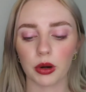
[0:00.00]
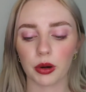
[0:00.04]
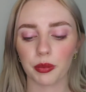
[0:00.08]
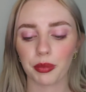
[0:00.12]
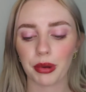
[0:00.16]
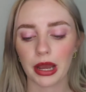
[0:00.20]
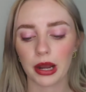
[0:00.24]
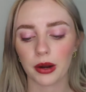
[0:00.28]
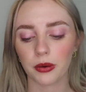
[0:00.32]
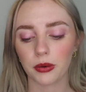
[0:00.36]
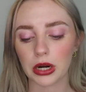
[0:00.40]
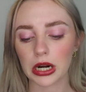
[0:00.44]

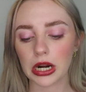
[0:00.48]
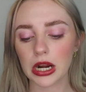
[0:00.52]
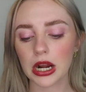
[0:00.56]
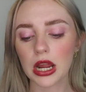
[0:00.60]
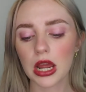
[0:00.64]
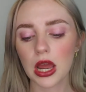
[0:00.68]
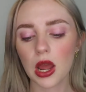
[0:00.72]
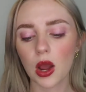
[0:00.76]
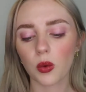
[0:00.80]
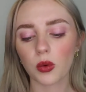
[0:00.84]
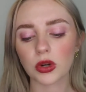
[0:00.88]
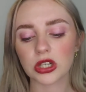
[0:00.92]
Power,
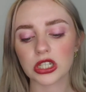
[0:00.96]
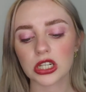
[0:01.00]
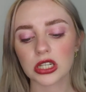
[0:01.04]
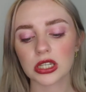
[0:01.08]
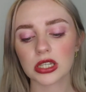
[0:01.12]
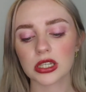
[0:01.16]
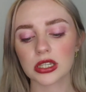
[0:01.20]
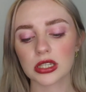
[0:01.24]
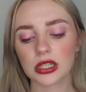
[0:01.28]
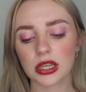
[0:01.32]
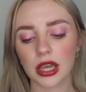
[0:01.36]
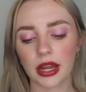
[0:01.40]
which this
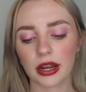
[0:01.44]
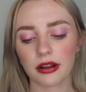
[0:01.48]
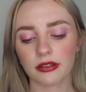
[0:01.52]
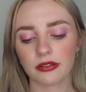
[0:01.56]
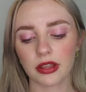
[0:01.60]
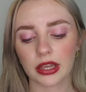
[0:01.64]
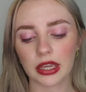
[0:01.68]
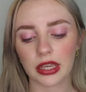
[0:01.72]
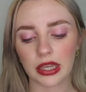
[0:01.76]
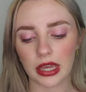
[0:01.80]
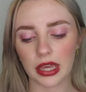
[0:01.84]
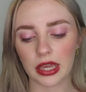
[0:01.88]
is kind of
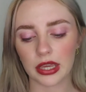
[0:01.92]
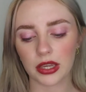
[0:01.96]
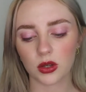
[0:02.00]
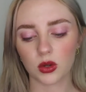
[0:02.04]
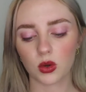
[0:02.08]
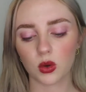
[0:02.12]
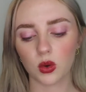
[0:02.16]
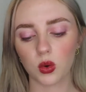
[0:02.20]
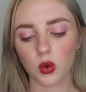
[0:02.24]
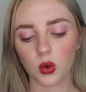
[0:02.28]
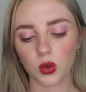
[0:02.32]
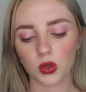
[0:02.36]
like a
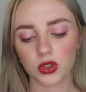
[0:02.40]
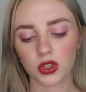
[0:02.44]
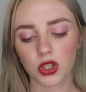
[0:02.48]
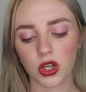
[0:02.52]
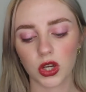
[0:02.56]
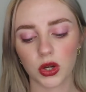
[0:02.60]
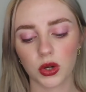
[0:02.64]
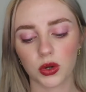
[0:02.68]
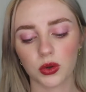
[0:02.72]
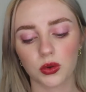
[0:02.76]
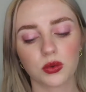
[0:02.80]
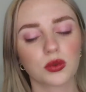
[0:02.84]
cool
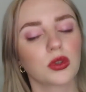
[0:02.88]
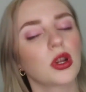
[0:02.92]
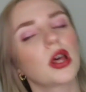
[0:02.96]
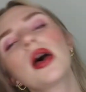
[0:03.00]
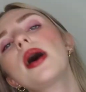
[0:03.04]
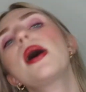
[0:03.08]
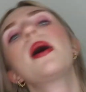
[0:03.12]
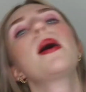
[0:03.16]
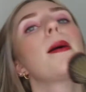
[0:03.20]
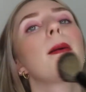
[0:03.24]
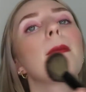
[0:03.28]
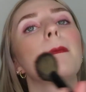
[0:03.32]
tone
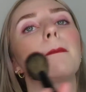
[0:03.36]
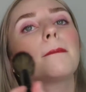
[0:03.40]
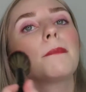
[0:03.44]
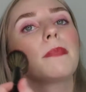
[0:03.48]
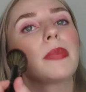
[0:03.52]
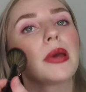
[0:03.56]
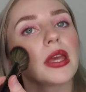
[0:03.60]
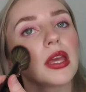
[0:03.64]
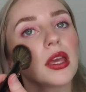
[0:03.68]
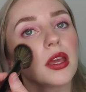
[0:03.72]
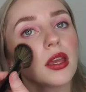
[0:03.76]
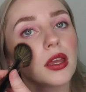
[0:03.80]

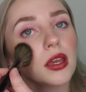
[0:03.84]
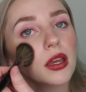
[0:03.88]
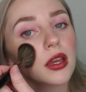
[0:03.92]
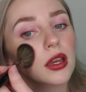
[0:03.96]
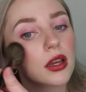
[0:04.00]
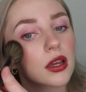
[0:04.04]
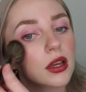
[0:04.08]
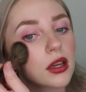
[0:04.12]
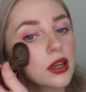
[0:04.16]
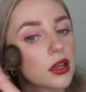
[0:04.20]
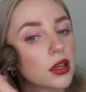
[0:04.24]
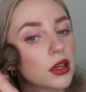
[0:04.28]

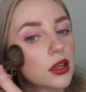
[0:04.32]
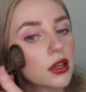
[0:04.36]
pink.